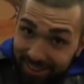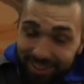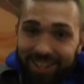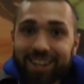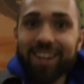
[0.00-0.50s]

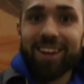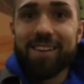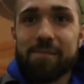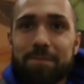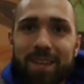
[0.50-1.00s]
Look at it.
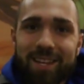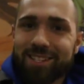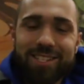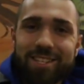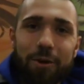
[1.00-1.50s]

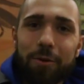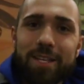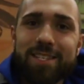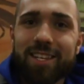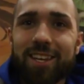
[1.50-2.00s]
Just so easy.